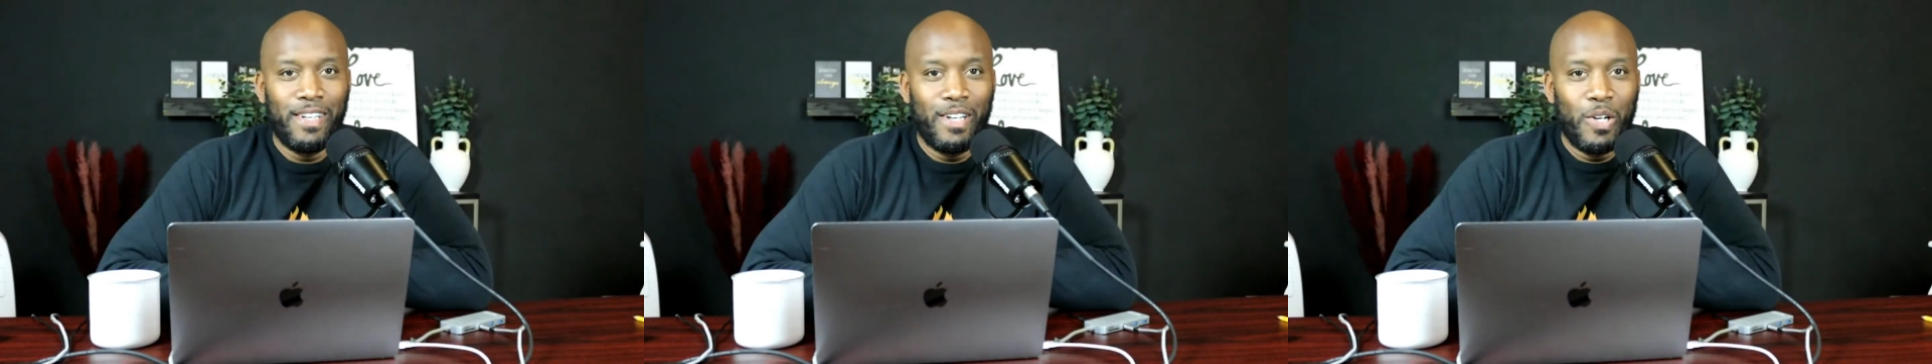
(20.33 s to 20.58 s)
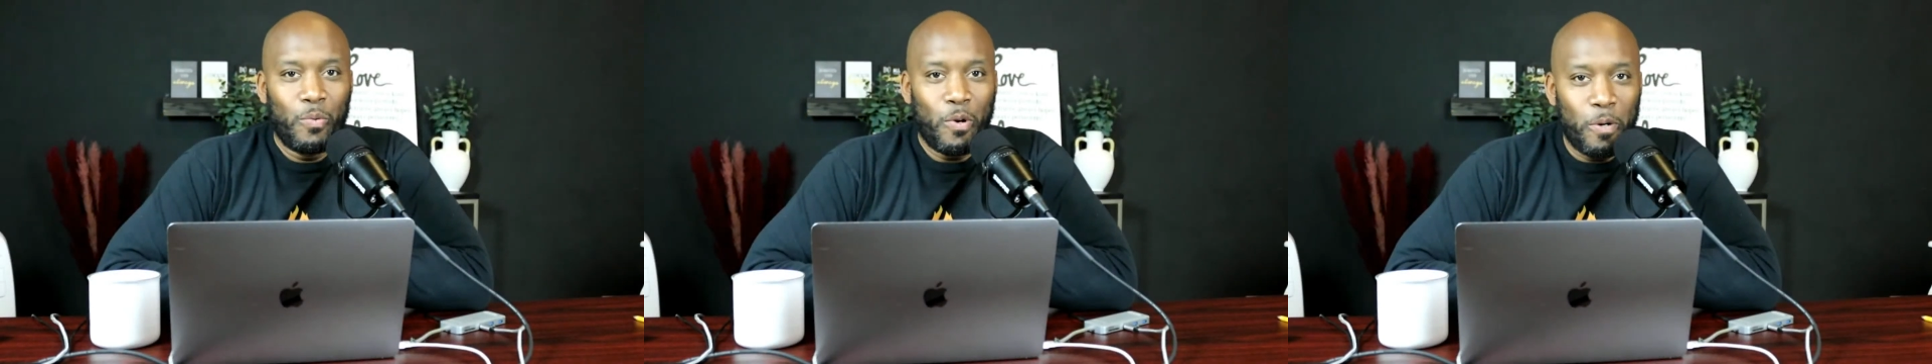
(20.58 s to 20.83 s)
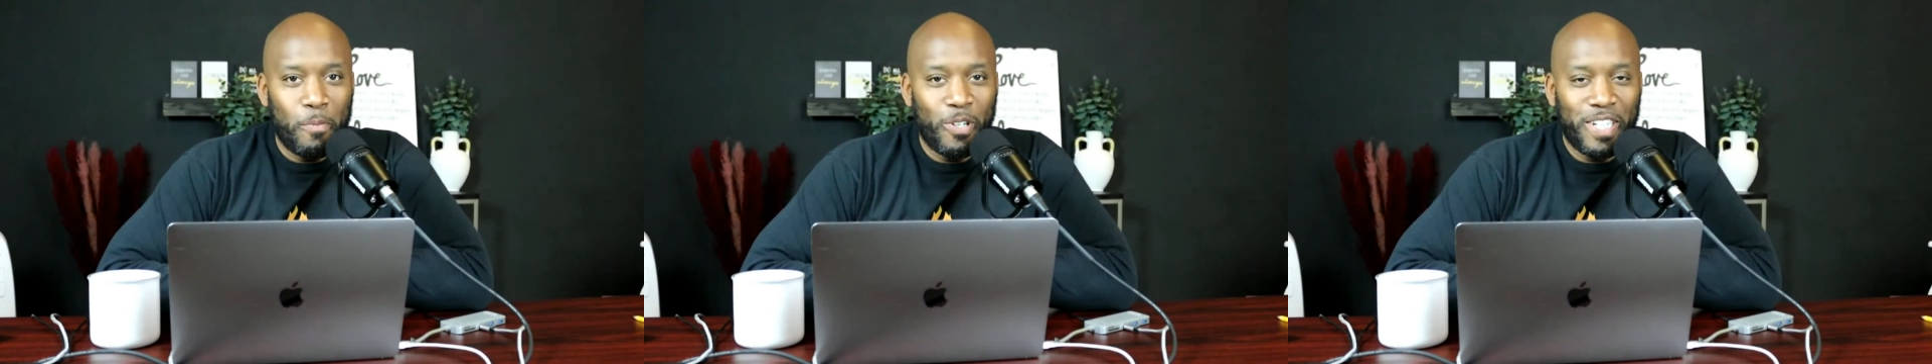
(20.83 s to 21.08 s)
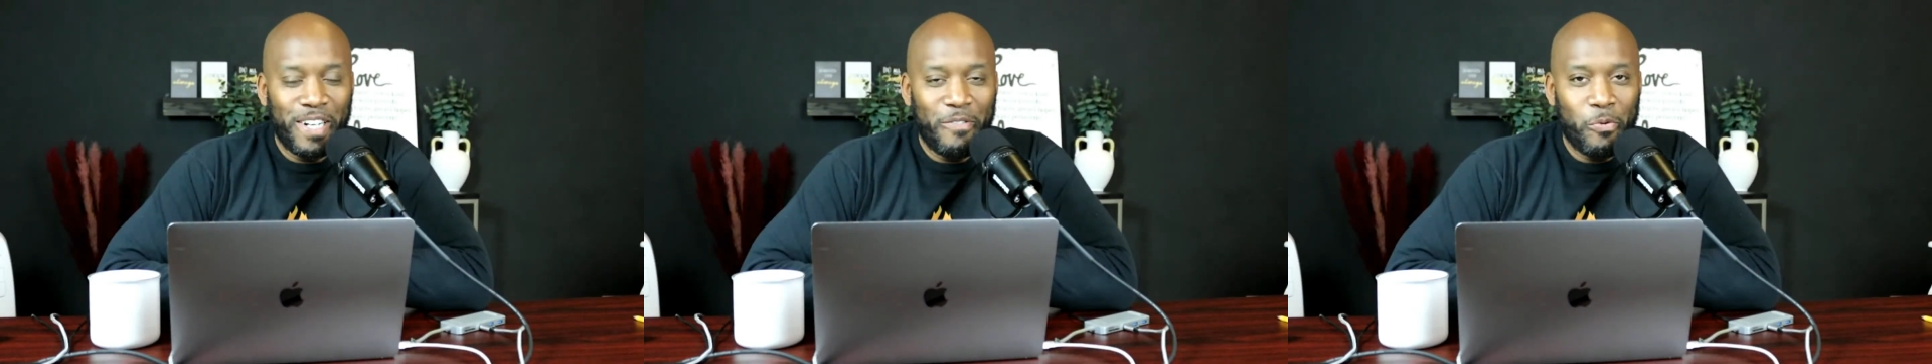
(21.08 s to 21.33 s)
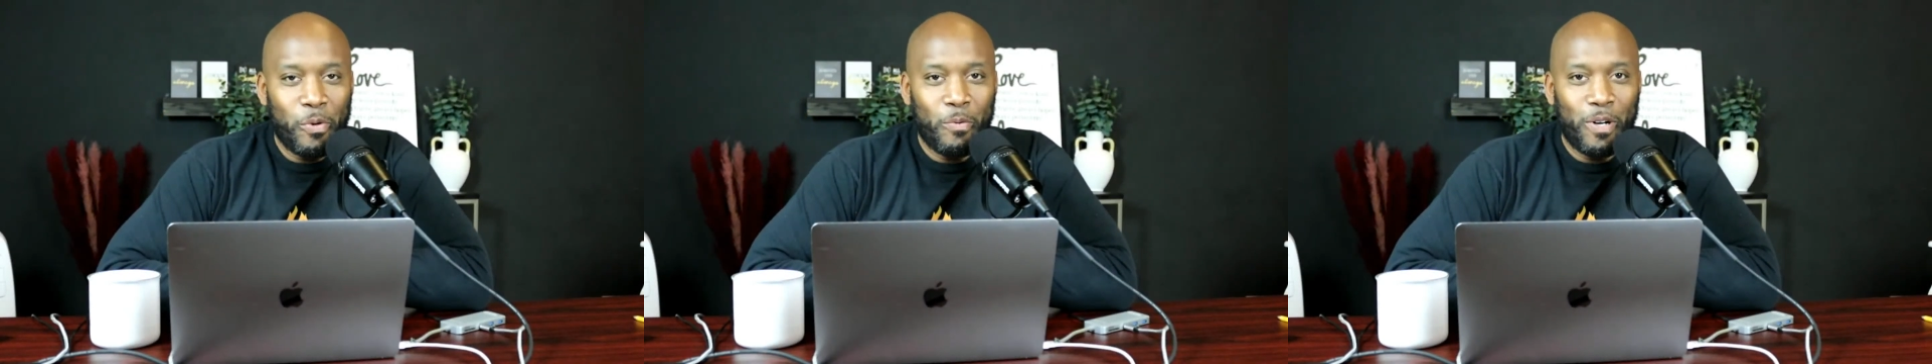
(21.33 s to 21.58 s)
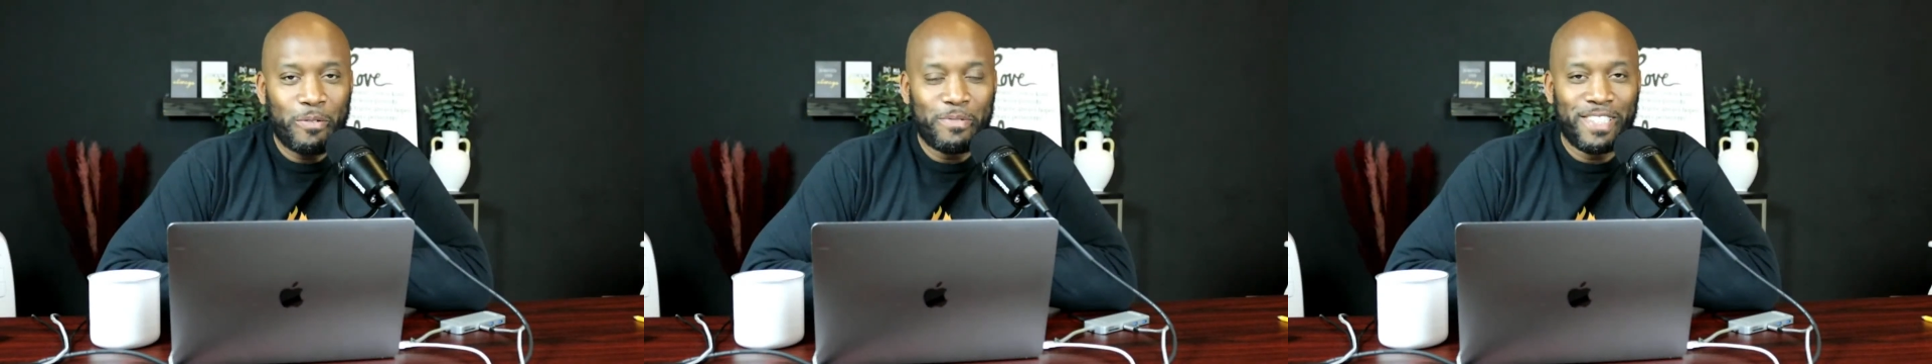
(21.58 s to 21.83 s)
Well, good morning, everyone.
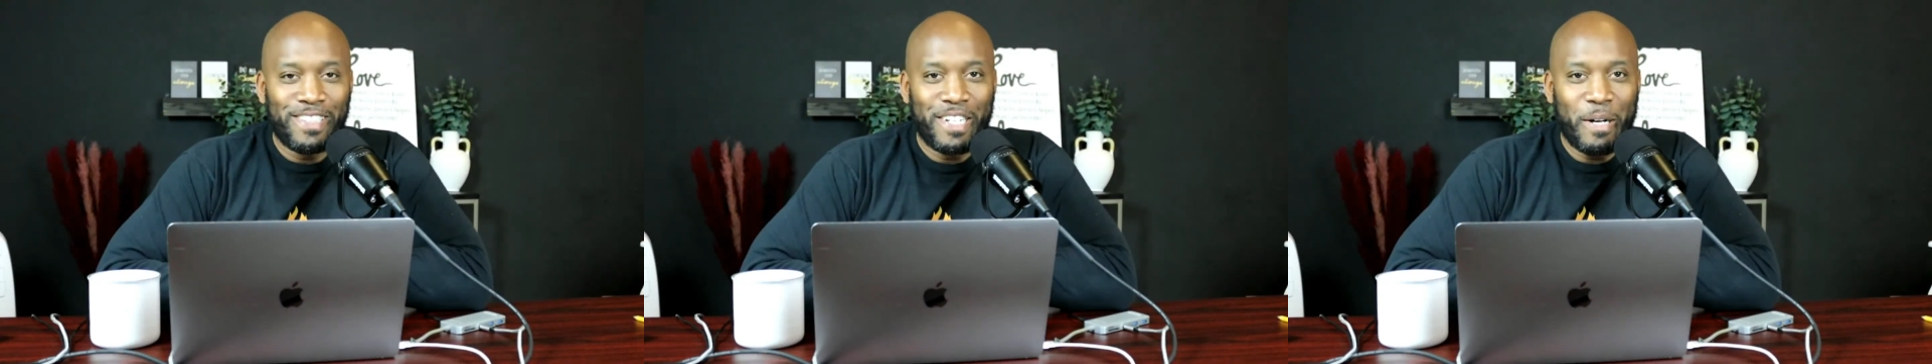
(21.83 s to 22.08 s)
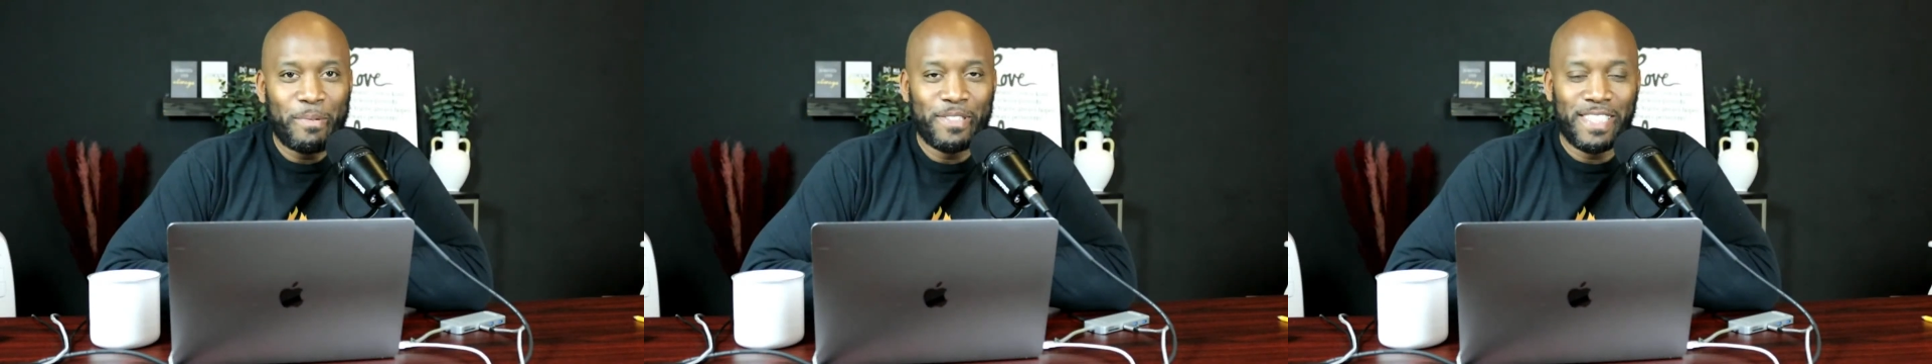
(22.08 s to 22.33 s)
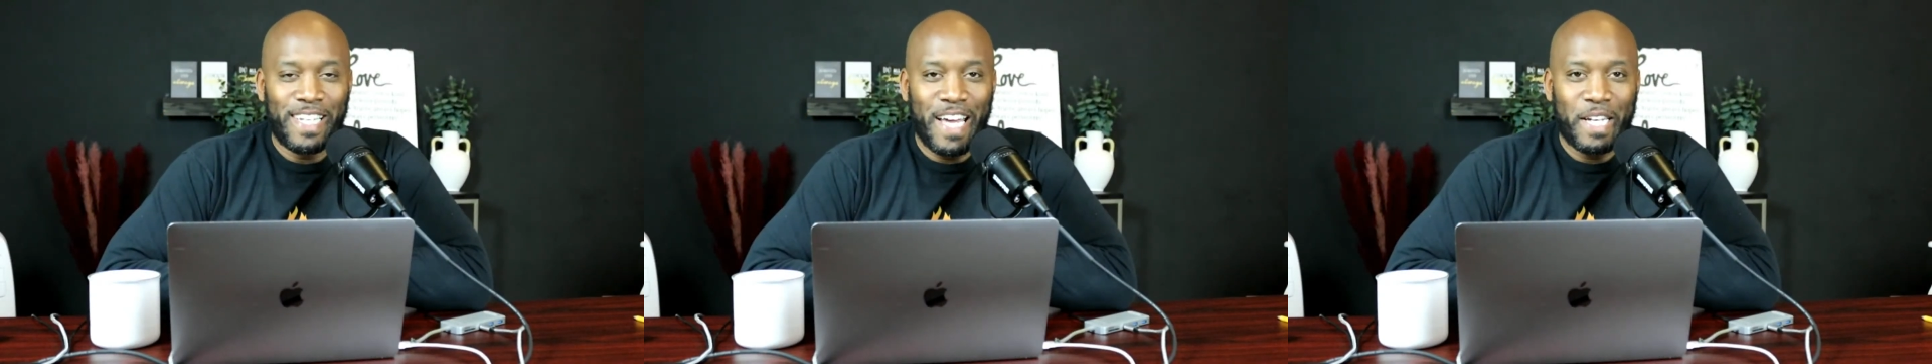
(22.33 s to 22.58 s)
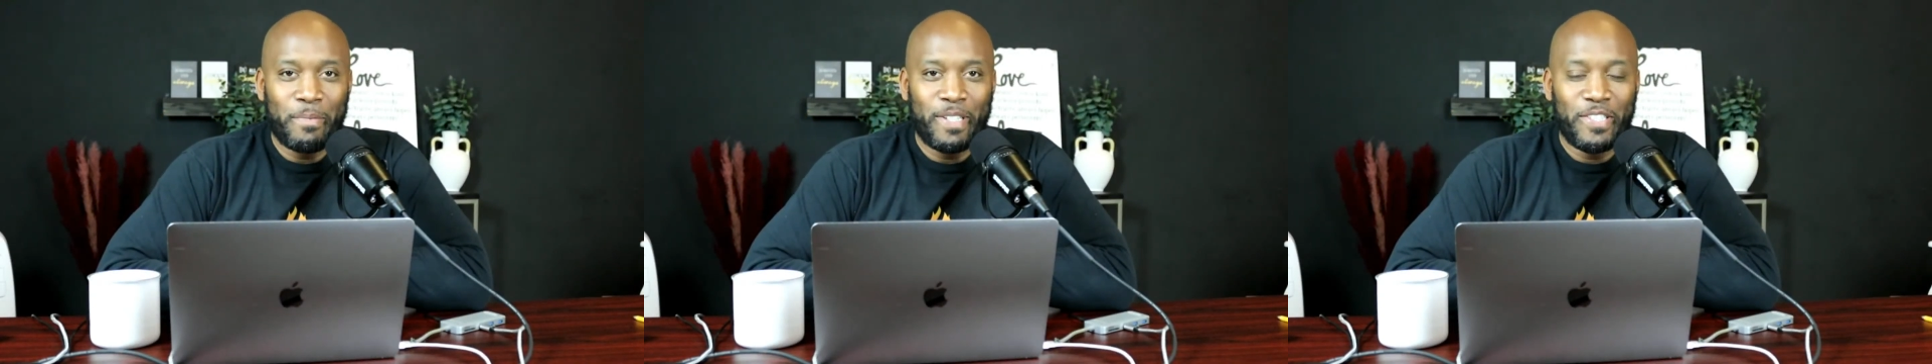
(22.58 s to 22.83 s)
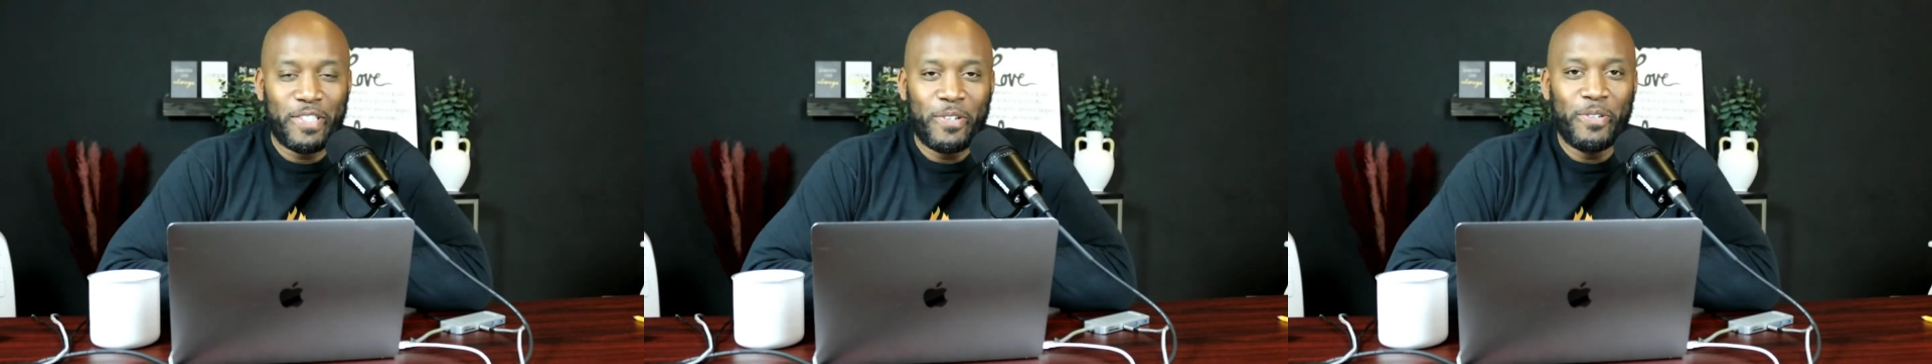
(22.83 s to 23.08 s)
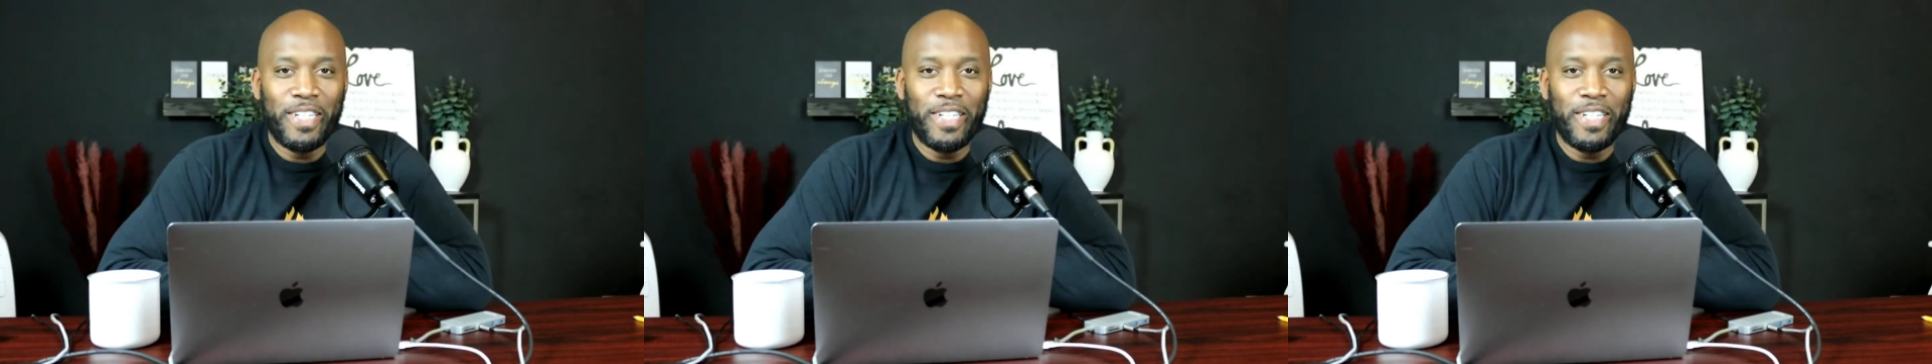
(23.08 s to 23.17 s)
Welcome to the Couples Academy show.